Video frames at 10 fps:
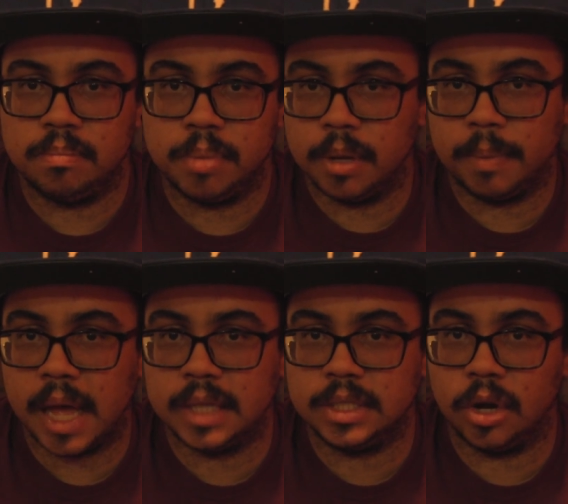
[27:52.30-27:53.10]
Bill de
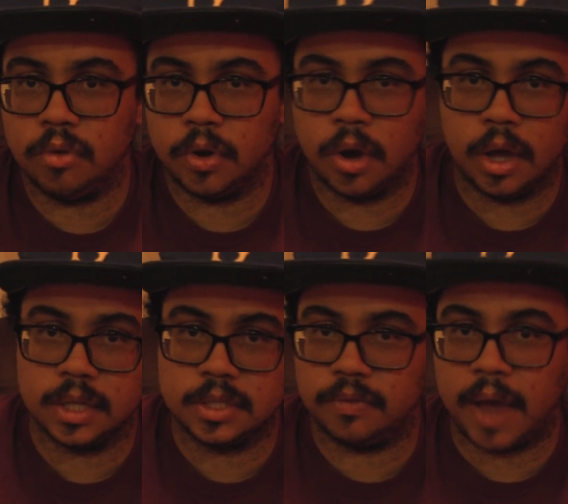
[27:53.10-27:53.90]
Blasio,
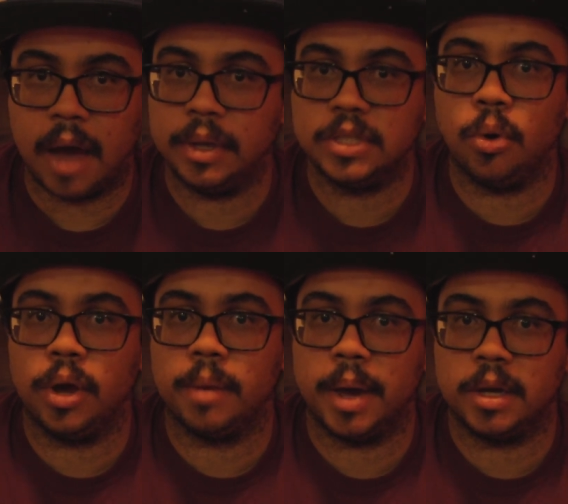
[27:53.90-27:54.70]
regardless of how he's
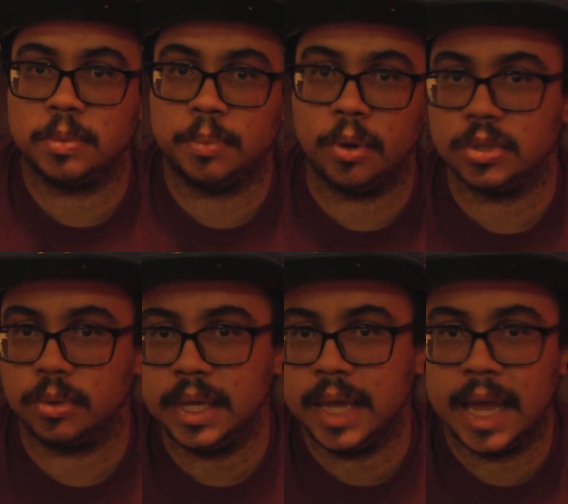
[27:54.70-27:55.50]
going about his
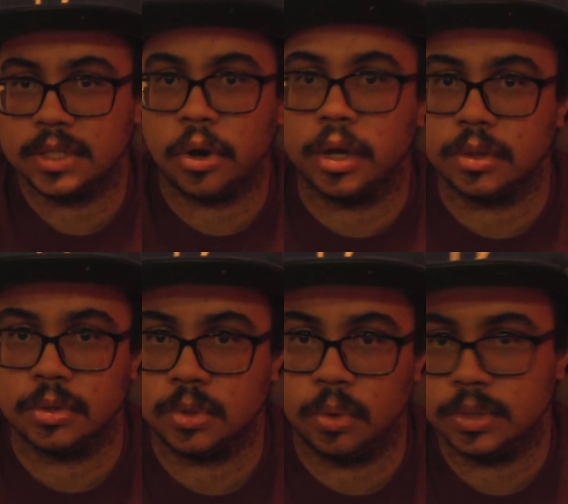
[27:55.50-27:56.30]
proposal, he can't target
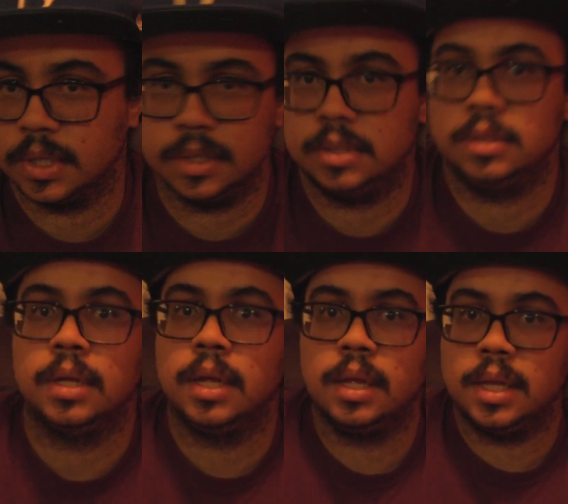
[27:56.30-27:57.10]
those schools because
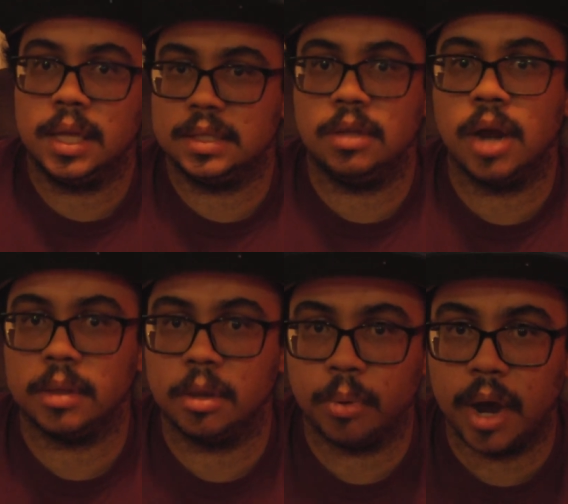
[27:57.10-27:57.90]
if they're
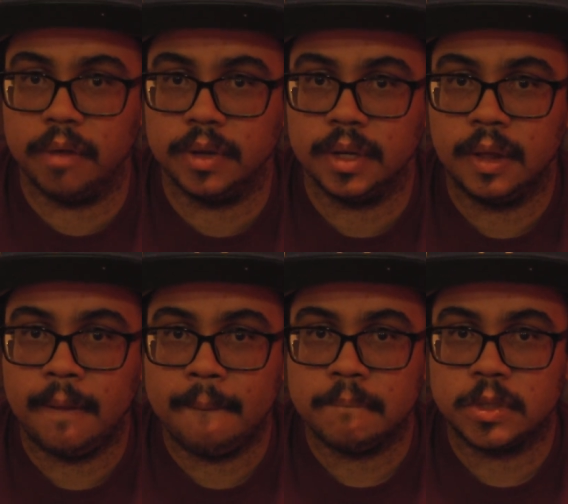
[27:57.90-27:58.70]
not, they're private.
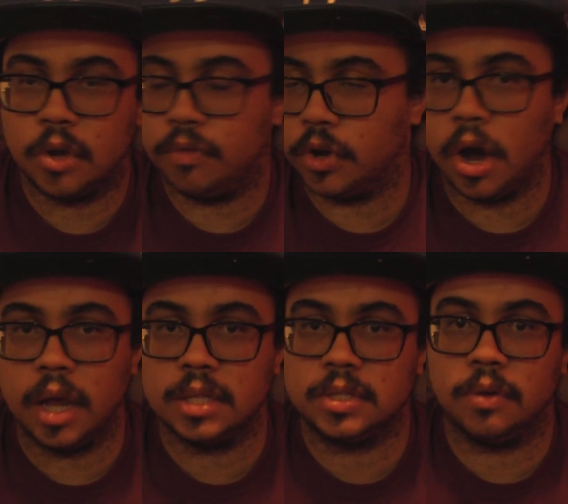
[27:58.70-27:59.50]
So
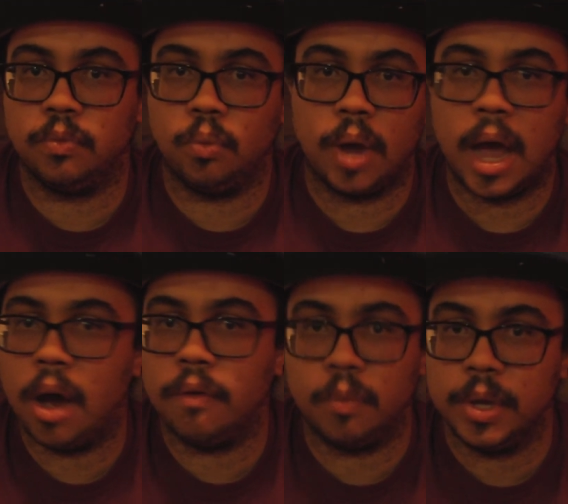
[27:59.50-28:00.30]
regardless of
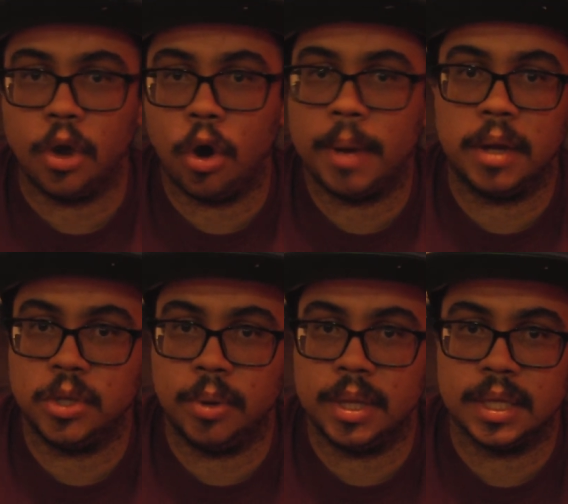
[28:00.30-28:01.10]
however we go
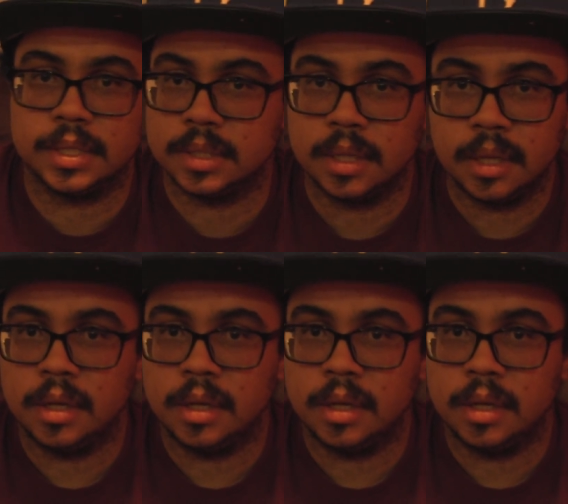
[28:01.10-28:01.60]
about doing this,